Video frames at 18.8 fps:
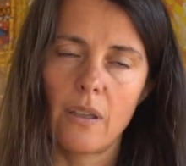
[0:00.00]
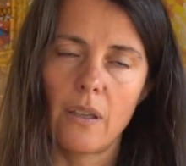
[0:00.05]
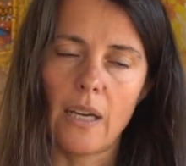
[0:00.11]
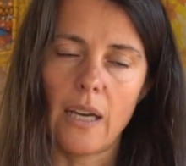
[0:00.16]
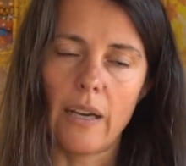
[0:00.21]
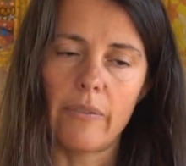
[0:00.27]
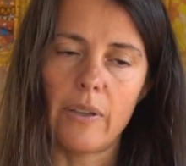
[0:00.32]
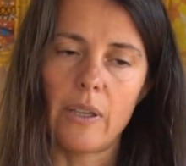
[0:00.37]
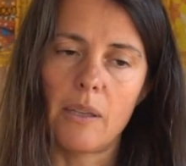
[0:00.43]

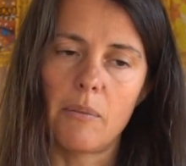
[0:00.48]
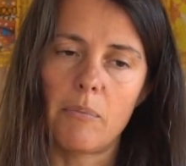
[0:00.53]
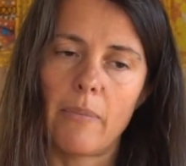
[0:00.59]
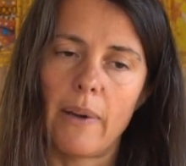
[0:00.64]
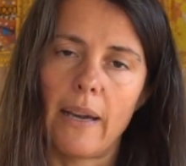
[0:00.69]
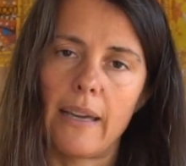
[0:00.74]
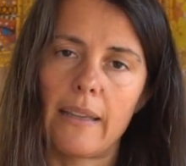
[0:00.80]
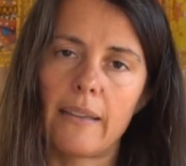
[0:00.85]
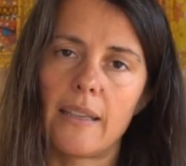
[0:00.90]
having in
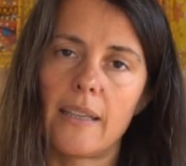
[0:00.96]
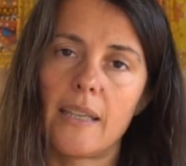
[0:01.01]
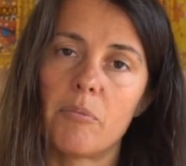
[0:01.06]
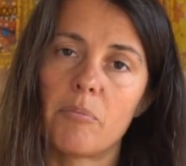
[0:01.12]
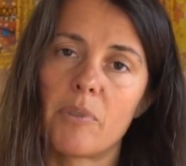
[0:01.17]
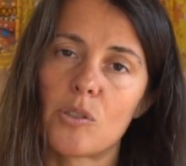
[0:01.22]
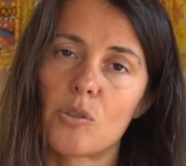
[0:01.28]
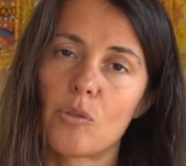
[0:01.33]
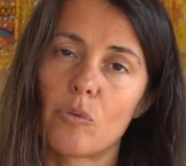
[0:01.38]
mind the
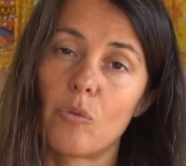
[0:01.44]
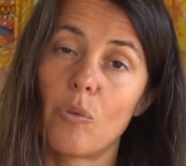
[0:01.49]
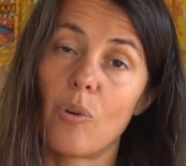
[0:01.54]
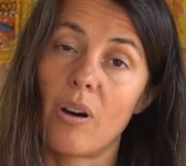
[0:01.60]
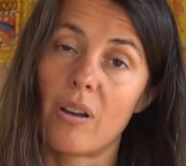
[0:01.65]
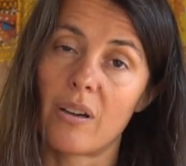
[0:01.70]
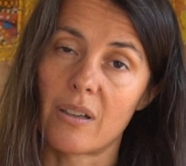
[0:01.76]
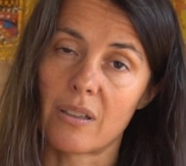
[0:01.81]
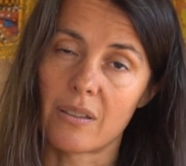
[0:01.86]
image of
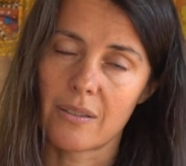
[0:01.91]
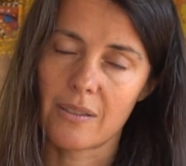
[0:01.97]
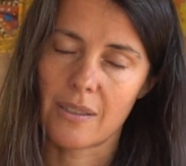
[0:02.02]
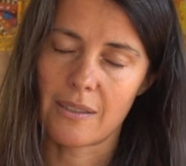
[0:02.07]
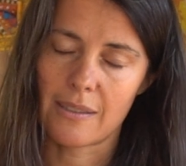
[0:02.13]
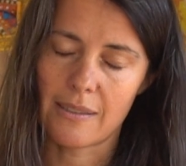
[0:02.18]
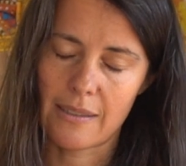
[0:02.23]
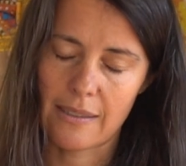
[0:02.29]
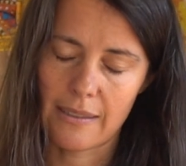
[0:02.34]
water,
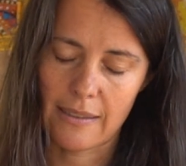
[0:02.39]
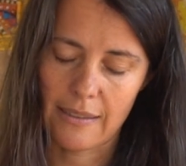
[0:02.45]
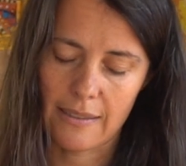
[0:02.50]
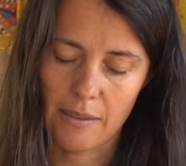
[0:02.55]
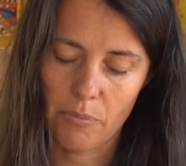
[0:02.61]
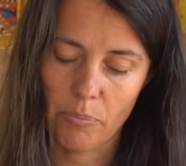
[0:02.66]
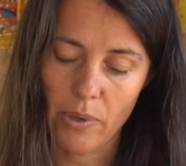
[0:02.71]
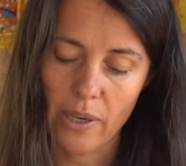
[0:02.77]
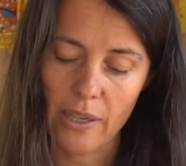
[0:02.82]
since this is
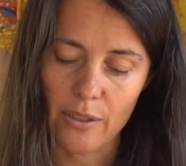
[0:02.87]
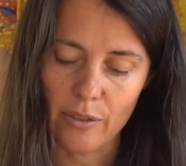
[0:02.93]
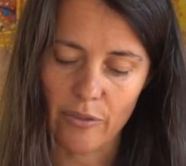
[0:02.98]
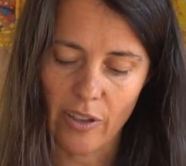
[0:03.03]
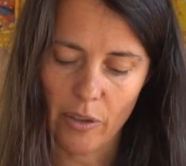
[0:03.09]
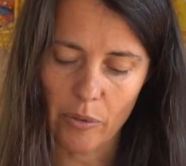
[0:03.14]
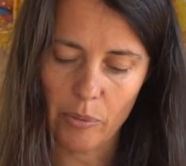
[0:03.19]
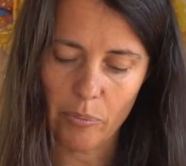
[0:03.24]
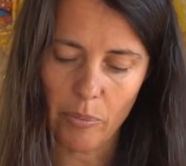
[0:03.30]
the part of
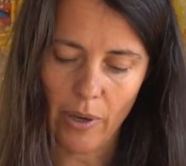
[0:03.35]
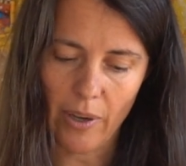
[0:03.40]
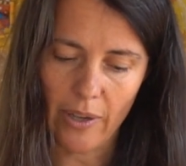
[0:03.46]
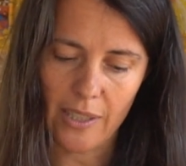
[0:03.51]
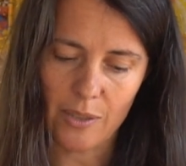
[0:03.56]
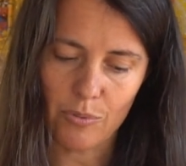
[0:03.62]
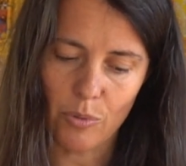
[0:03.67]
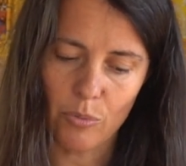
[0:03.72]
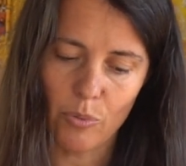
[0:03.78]
our
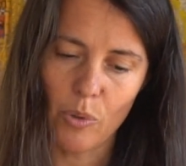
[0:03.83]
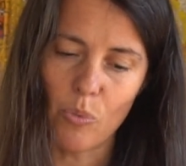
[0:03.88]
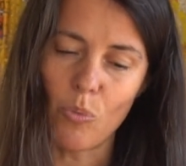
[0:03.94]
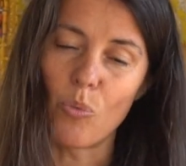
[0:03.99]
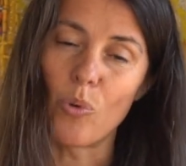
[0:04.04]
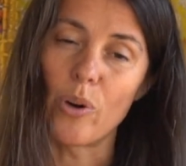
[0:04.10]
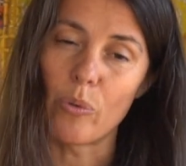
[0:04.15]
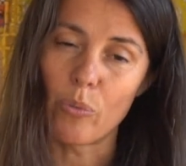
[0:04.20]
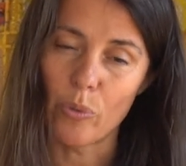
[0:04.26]
bodies where we
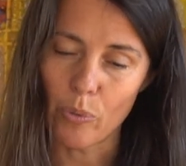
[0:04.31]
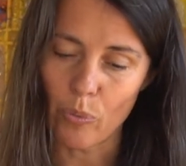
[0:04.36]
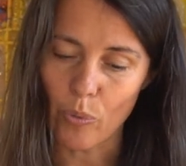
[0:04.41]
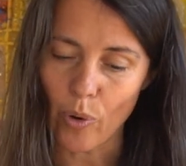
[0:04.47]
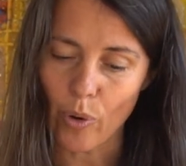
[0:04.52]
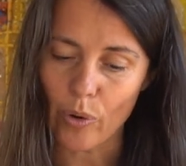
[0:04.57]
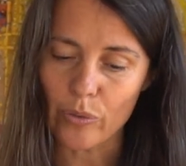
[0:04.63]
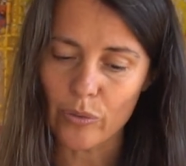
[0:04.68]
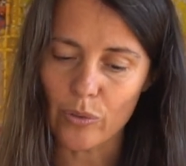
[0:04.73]

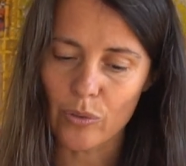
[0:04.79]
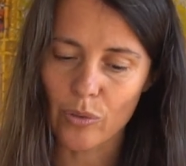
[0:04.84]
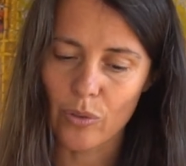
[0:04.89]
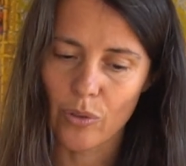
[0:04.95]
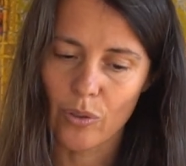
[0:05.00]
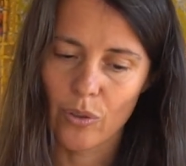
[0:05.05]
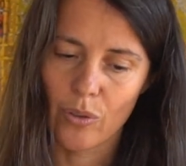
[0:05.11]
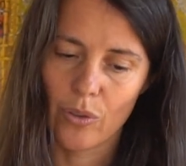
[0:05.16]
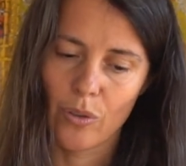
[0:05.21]
want
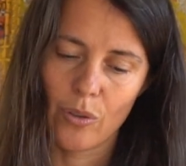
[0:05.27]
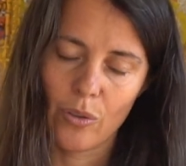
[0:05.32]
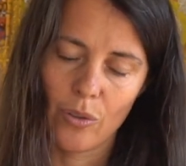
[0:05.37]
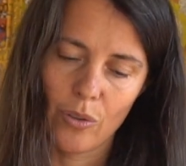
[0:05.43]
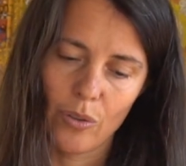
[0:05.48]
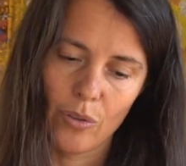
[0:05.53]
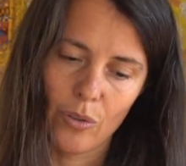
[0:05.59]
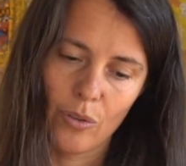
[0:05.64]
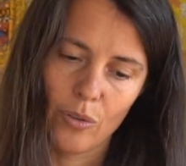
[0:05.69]

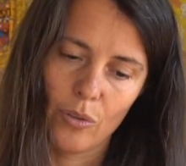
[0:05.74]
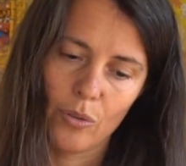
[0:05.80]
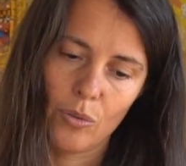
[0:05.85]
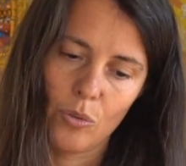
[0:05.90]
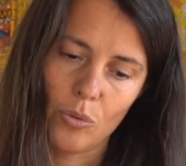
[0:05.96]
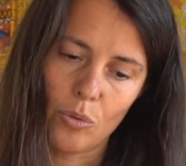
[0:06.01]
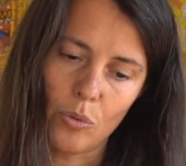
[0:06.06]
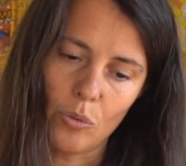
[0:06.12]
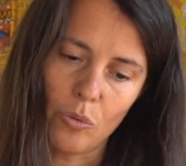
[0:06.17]

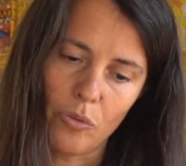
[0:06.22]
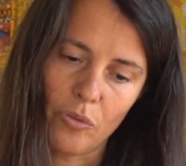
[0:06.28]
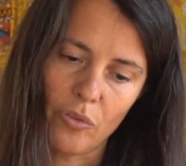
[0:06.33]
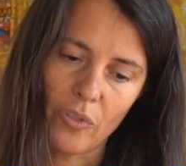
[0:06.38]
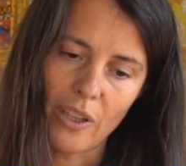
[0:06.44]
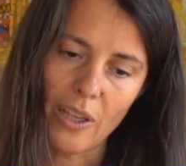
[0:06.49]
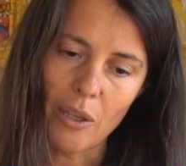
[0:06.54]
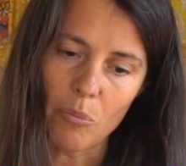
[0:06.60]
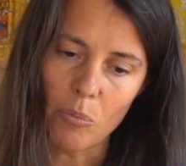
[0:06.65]
to
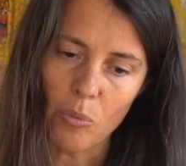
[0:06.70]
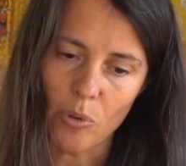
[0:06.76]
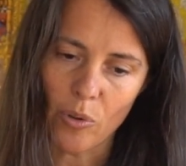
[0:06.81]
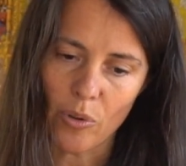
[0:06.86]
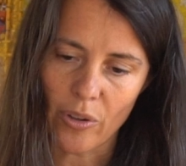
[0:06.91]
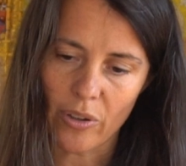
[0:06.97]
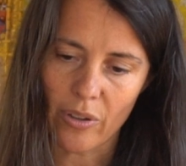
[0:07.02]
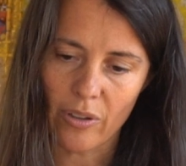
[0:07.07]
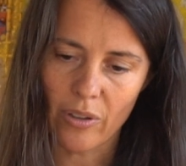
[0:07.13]
feel
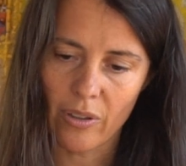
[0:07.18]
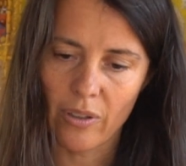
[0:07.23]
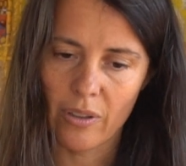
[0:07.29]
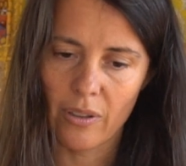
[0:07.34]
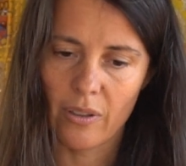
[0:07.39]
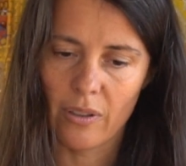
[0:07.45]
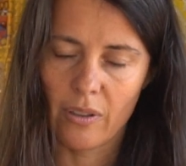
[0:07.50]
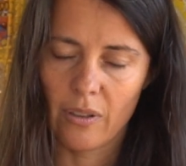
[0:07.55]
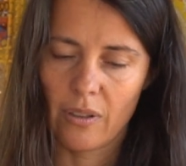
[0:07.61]
more,
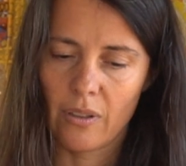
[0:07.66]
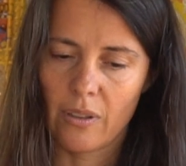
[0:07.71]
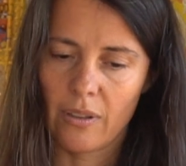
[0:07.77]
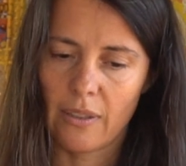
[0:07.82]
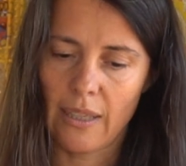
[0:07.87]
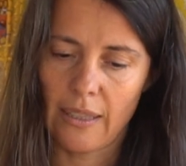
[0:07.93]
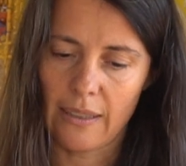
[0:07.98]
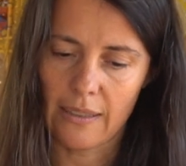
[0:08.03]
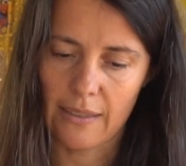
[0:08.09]

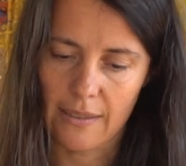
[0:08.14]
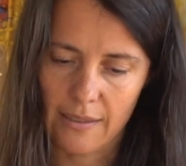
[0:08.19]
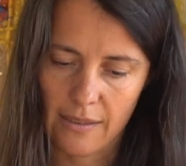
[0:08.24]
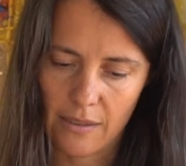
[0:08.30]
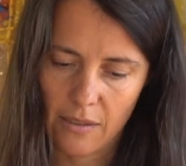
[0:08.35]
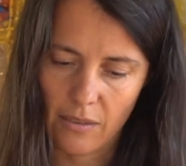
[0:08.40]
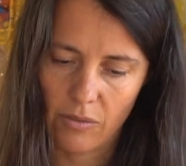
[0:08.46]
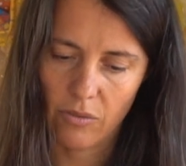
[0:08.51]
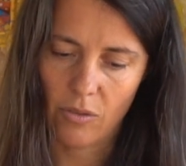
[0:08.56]
that
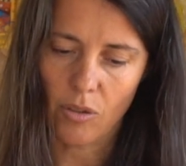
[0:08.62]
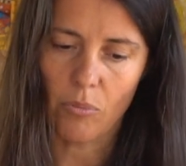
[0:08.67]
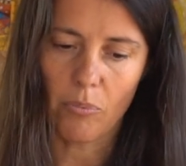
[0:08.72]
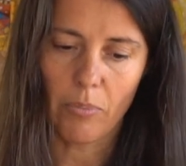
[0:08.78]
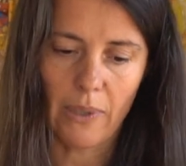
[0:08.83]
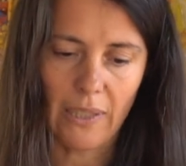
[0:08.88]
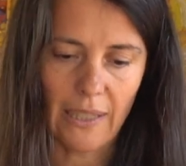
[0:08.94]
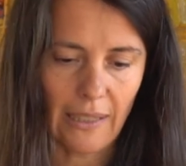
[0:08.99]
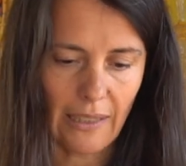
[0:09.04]
is
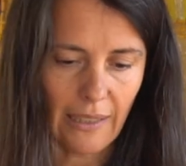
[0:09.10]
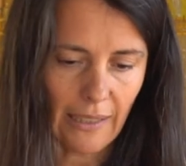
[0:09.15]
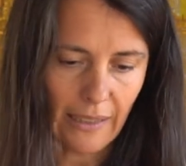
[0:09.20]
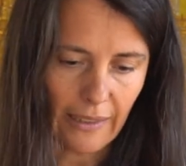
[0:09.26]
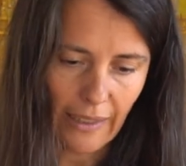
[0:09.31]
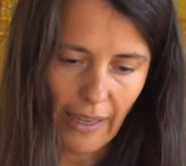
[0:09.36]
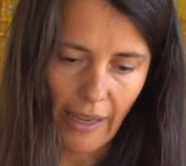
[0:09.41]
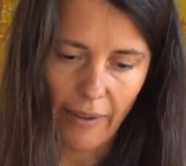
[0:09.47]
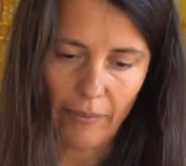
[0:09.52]

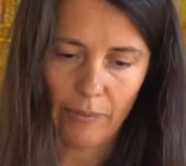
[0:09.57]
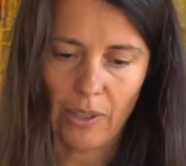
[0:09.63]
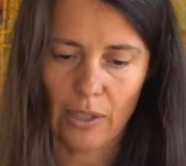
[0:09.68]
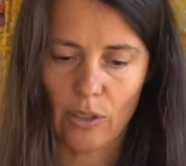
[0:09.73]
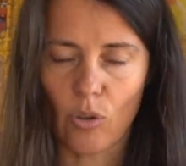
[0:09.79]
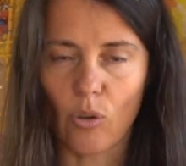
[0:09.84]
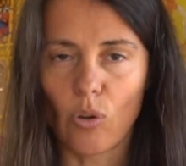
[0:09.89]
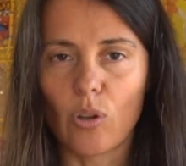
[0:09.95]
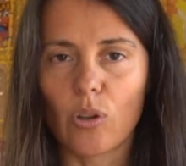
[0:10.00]
completely,
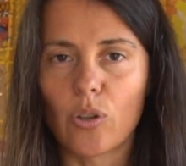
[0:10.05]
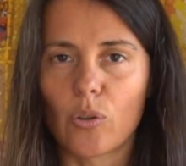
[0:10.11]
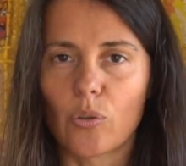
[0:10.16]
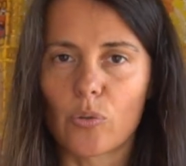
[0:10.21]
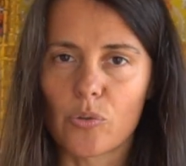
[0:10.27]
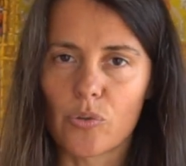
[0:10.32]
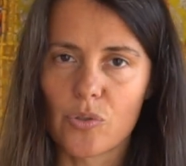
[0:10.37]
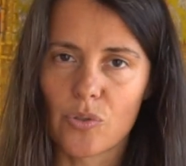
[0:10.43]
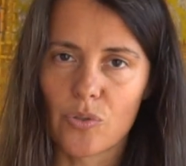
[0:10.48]
that all
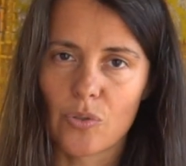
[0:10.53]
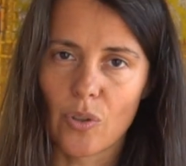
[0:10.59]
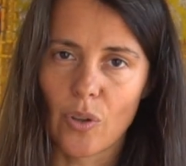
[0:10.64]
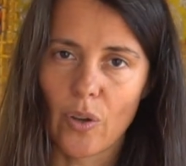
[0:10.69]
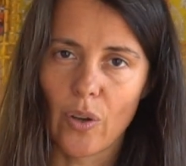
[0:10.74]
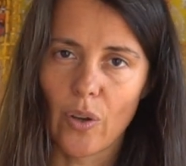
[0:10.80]
those